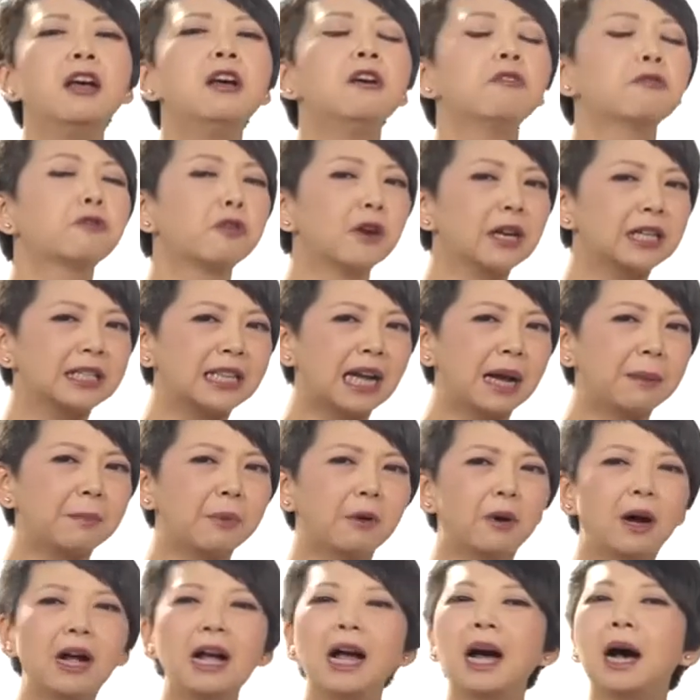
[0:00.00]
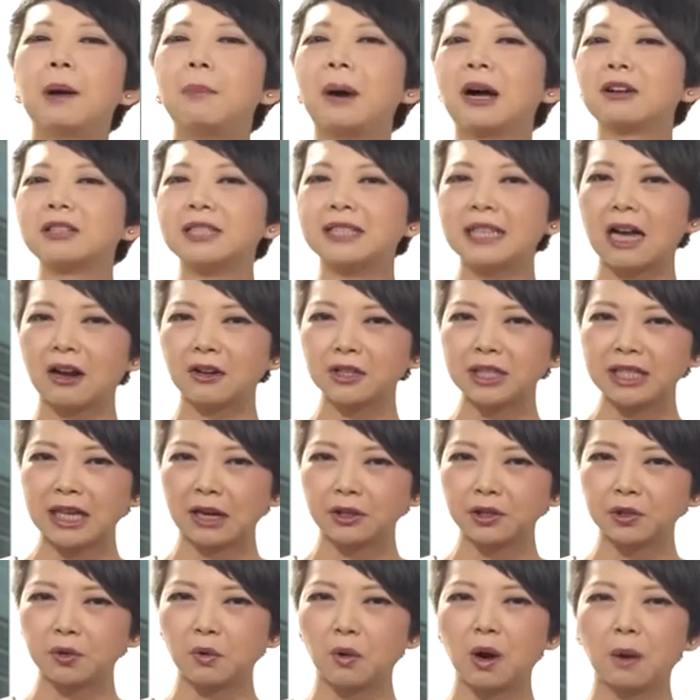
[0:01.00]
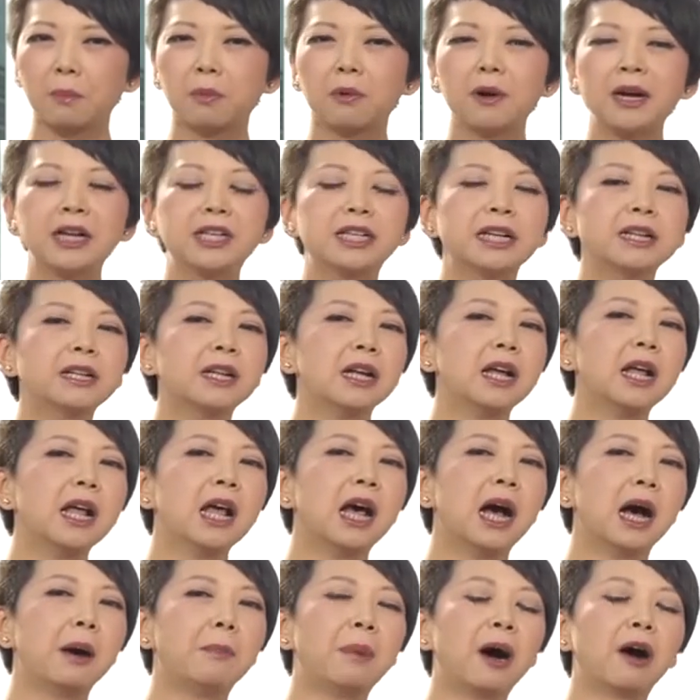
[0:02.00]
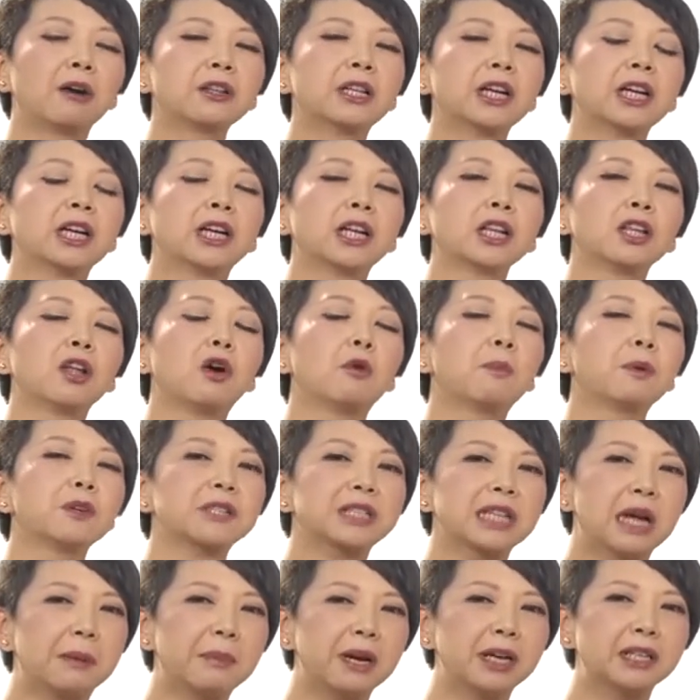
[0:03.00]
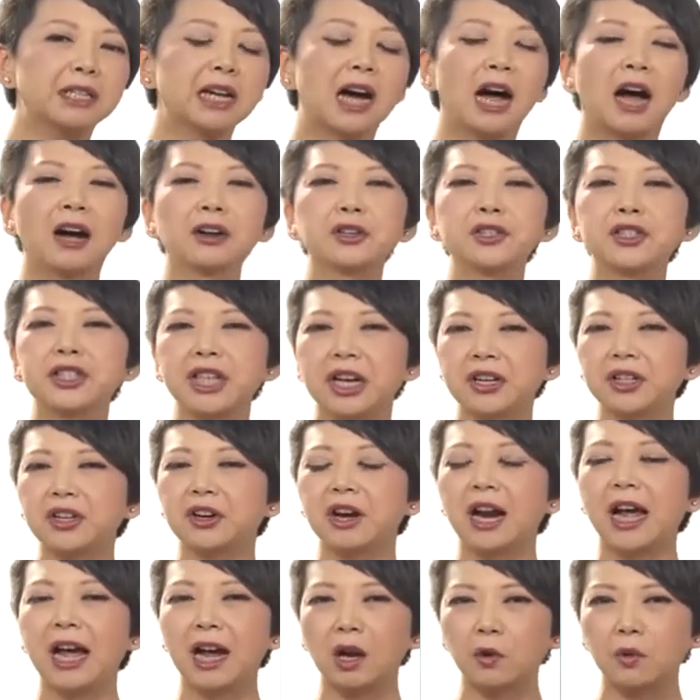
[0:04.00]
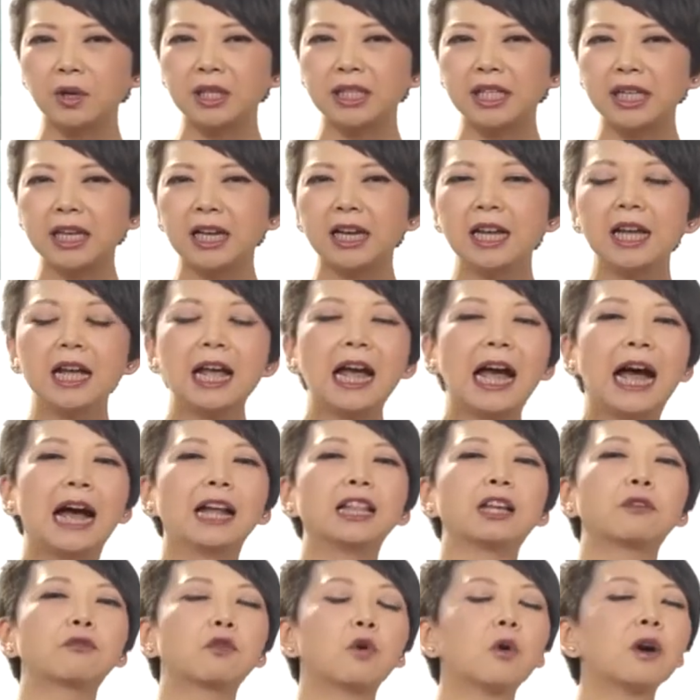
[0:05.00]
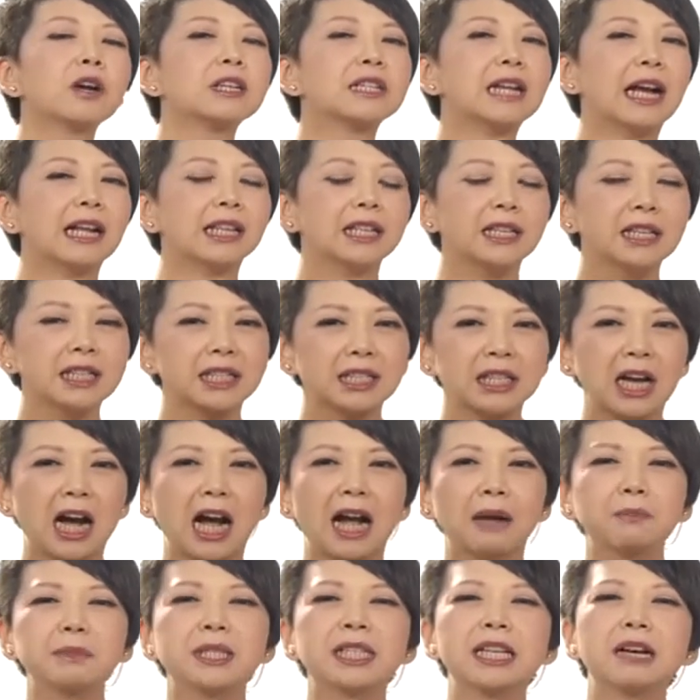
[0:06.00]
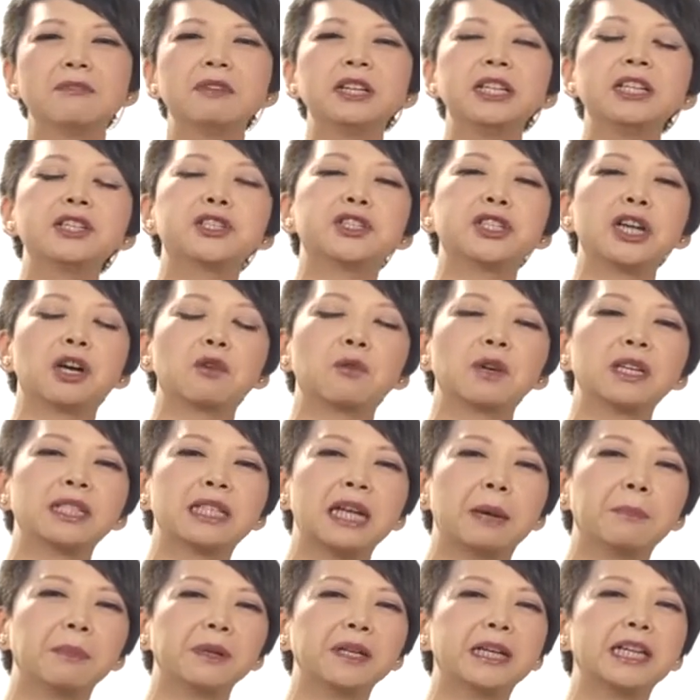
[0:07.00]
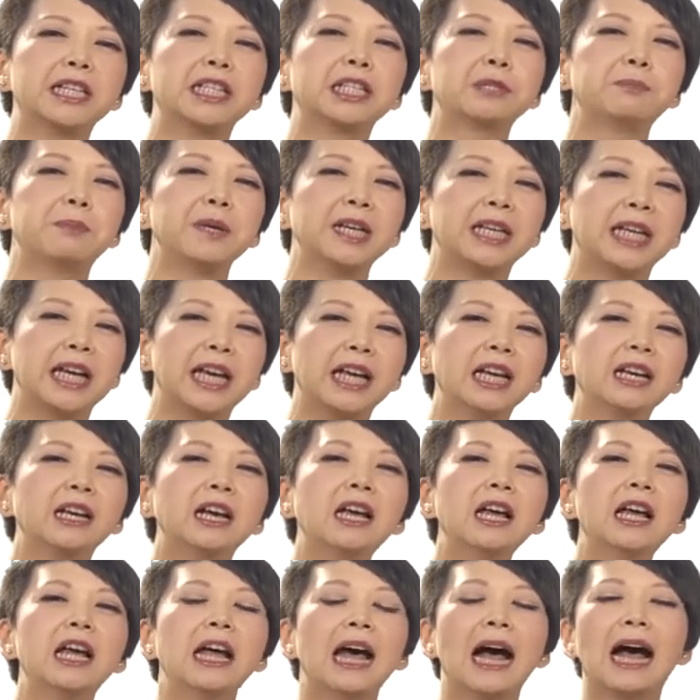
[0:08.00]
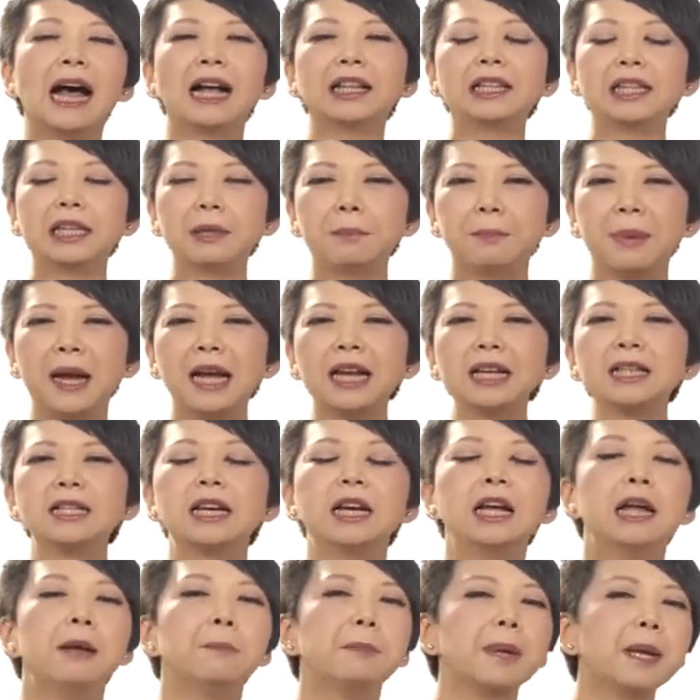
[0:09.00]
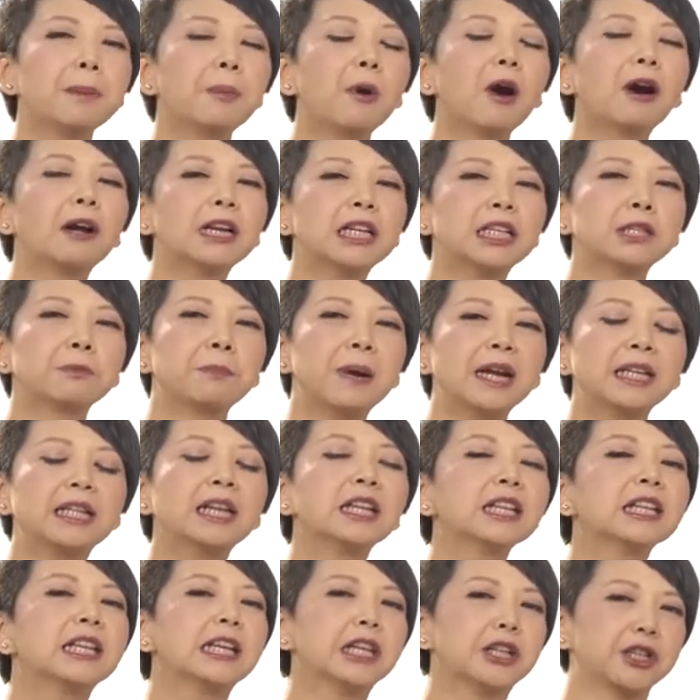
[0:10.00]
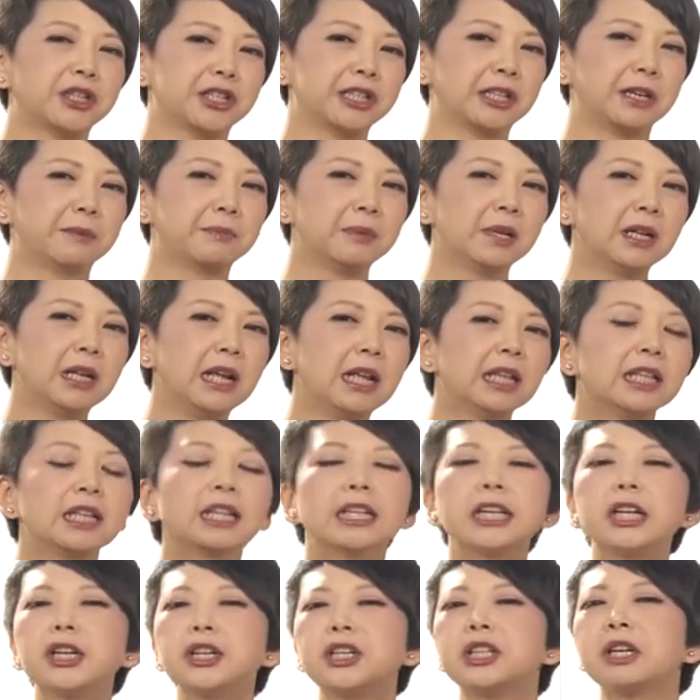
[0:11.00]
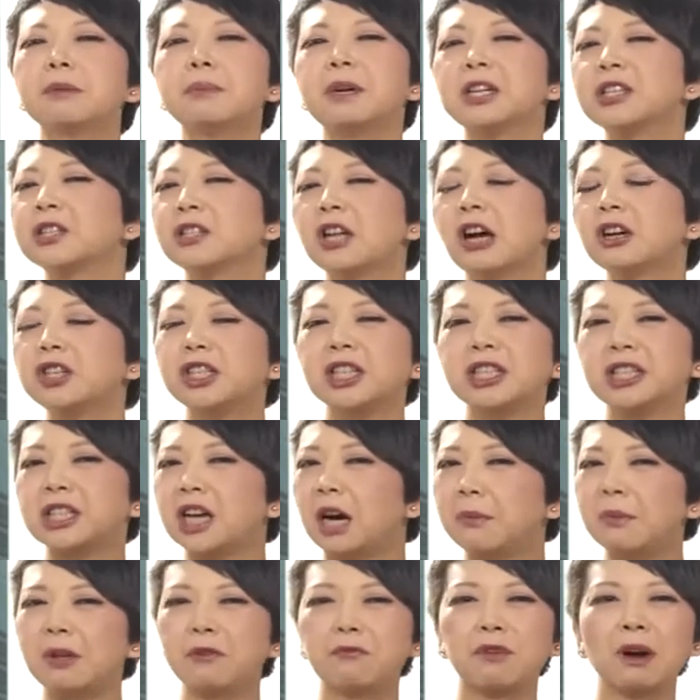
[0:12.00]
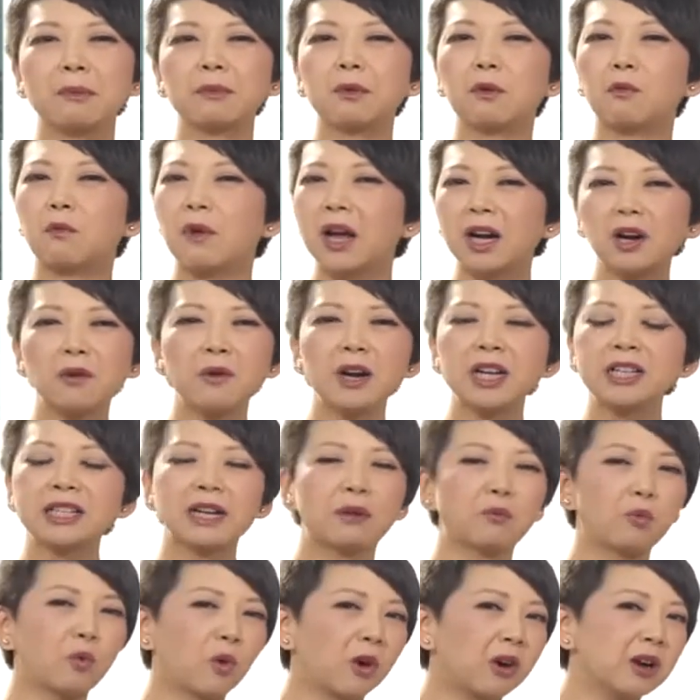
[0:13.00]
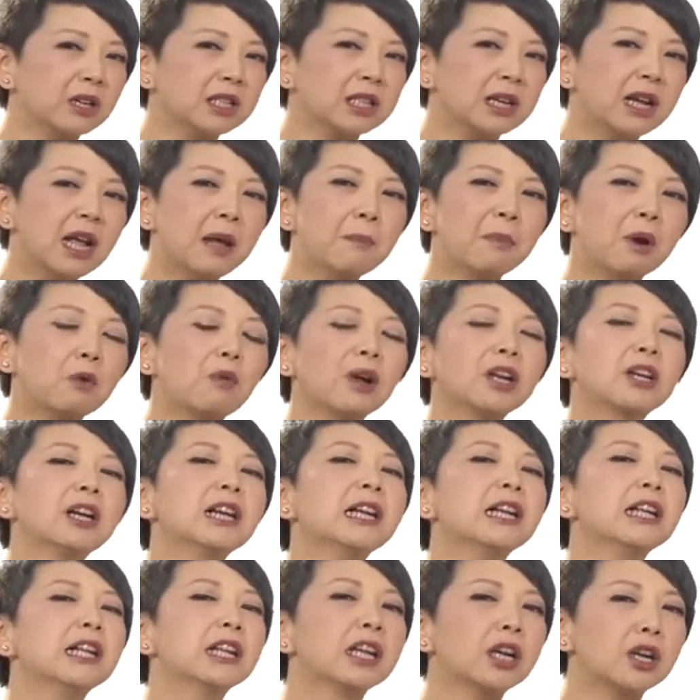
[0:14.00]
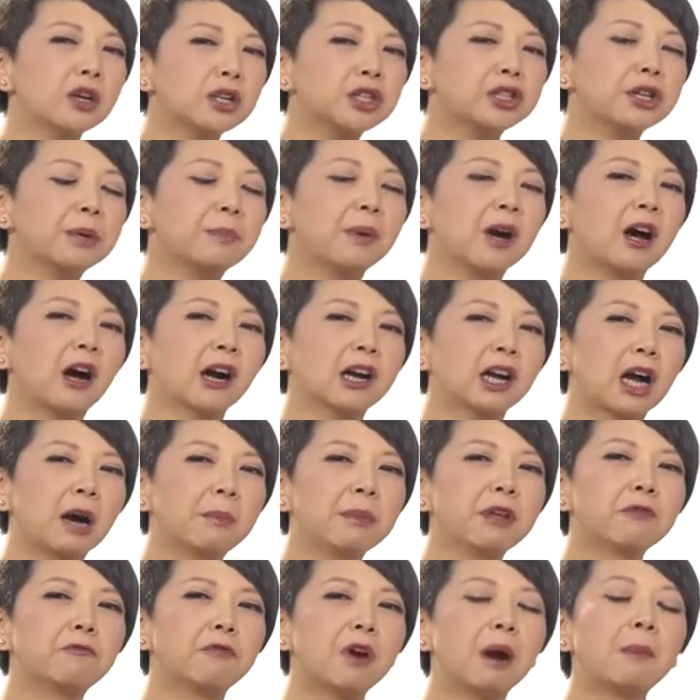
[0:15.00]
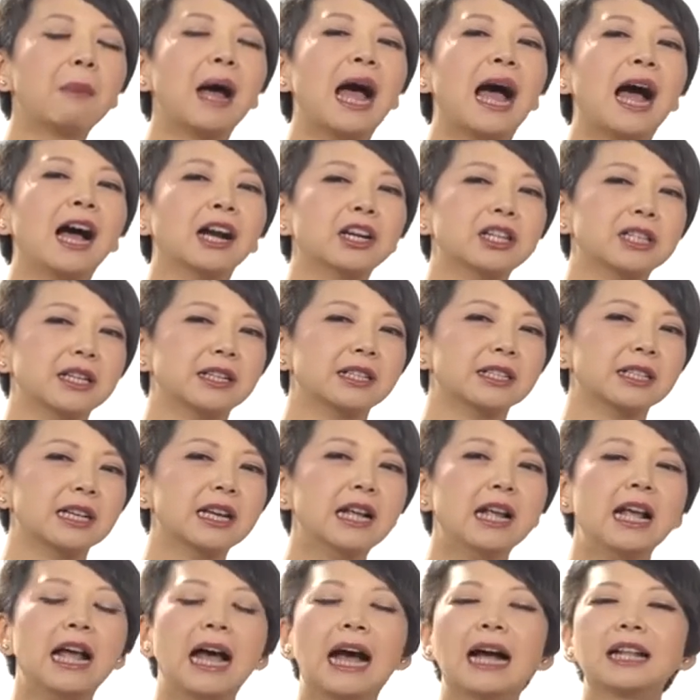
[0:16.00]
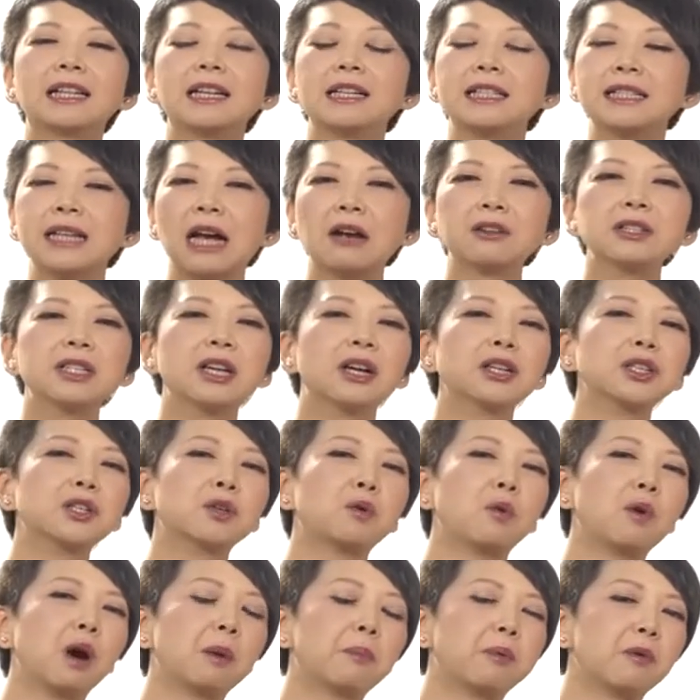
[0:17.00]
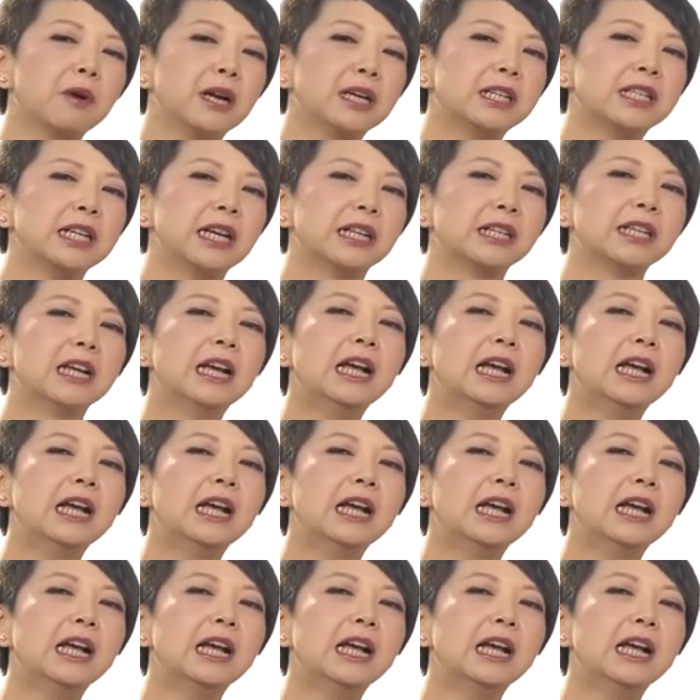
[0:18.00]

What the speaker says: for example, about South-South cooperation, about the Global Summit on Gender Equity, and of course at this time, 70th General Assembly speaking and debate, people are expecting leadership. The leadership is not just coming from the rhetorics and words, but rather leadership are coming from actions. At the South-South cooperation